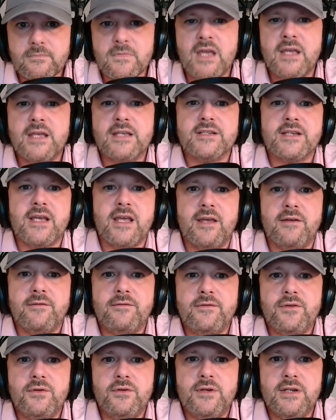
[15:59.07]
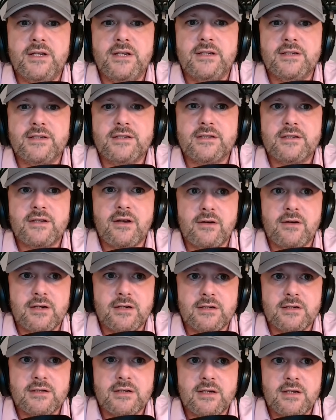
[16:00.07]
is if you need
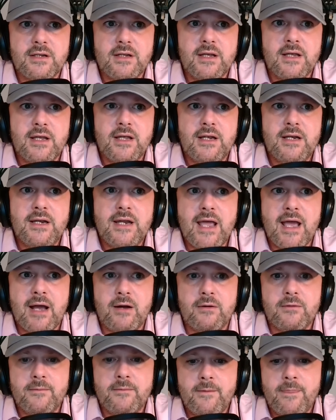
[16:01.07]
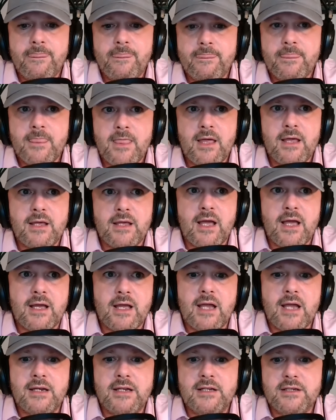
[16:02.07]
starters. Now,
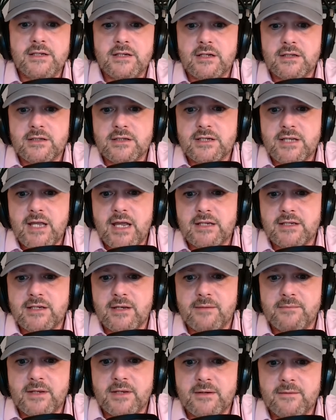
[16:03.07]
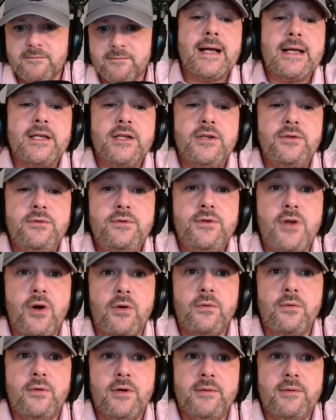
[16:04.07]
I need you to understand something. You don't want to